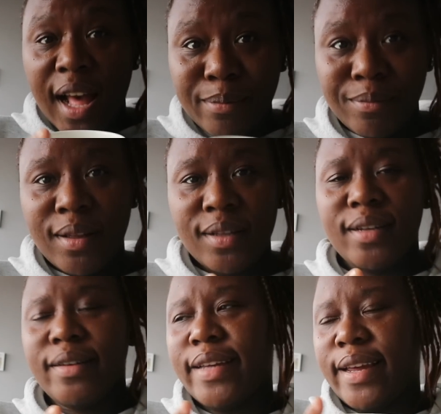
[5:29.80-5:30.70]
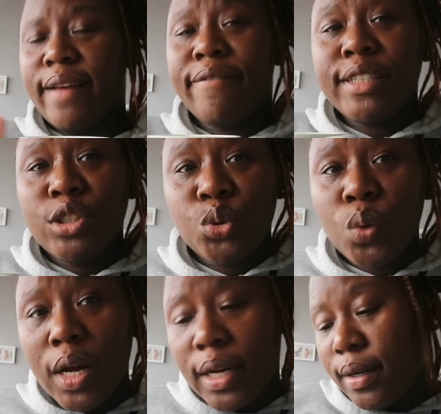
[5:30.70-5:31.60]
um okay i finished
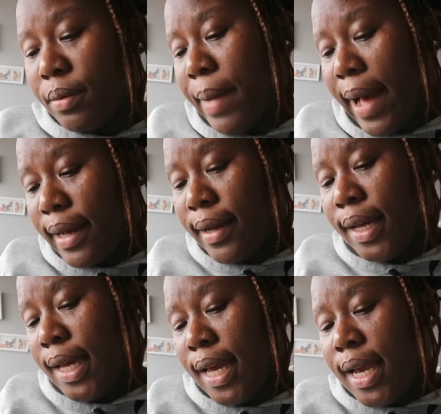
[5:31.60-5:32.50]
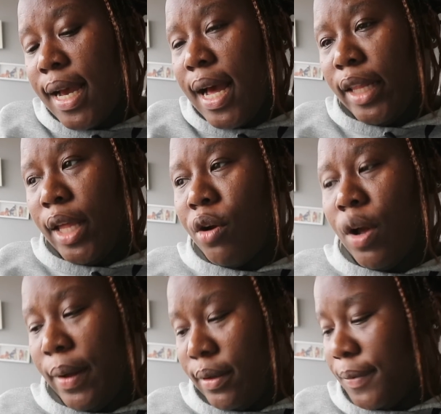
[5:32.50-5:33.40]
work back I
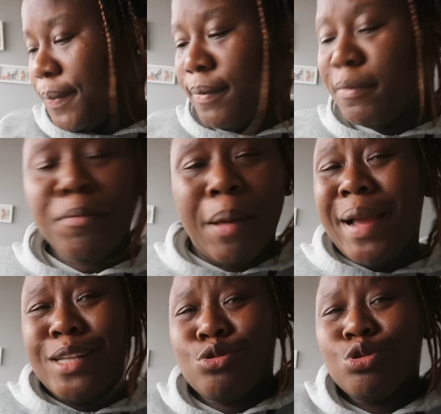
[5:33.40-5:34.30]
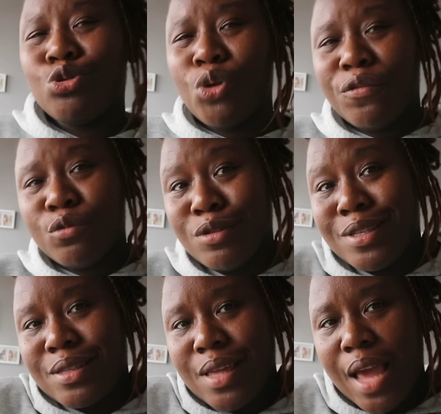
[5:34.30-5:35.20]
thought okay, will my mind could not even
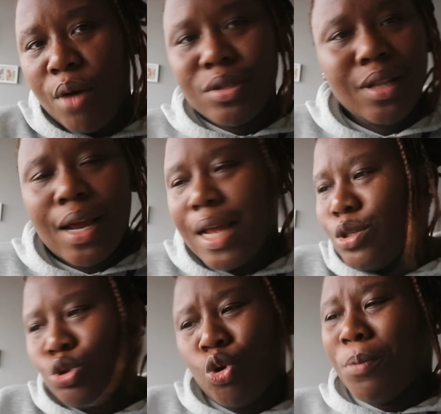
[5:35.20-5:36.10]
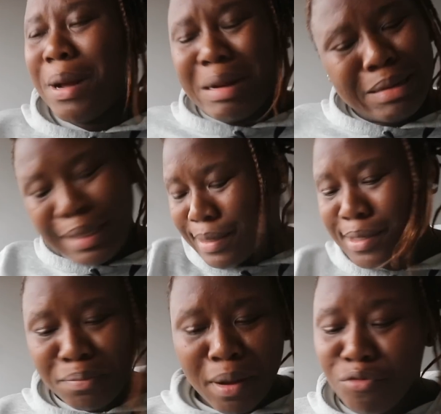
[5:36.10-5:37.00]
stay. I was like, I need to come and clean
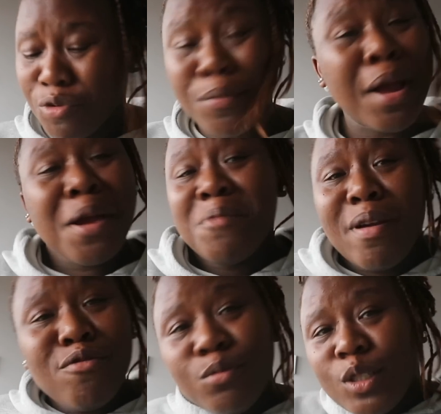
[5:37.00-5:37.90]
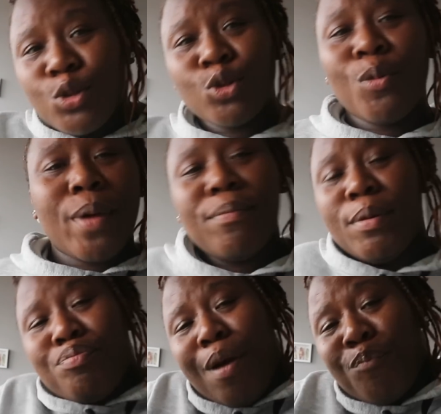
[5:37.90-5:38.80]
this my room. My room needs to come and
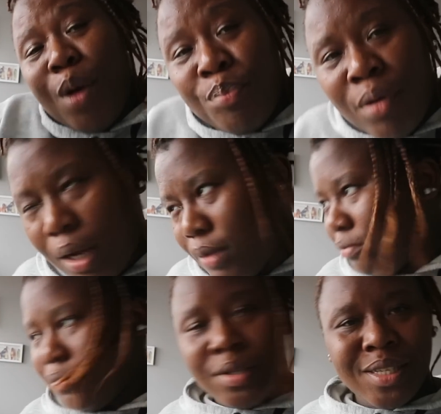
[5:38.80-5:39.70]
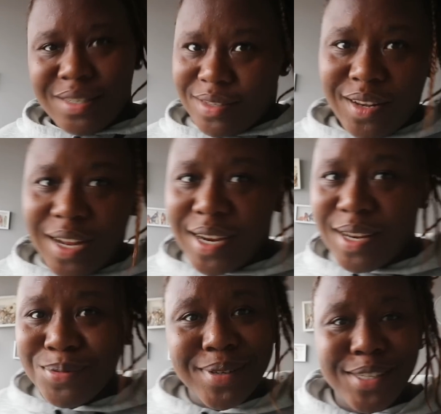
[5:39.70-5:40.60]
be pa pa pa. It's not like
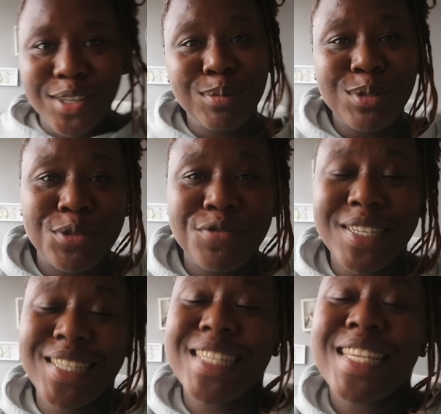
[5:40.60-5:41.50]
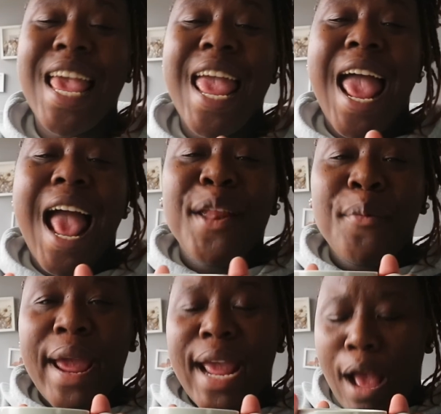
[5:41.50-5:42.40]
anybody's coming to visit.
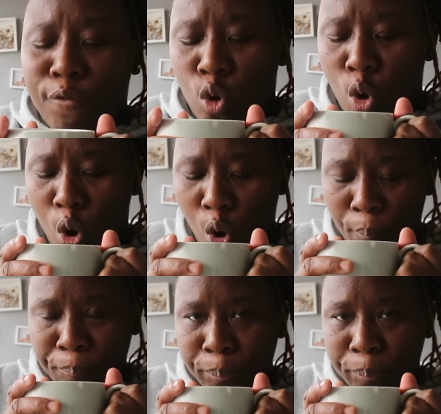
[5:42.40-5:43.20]
Anyway, I've got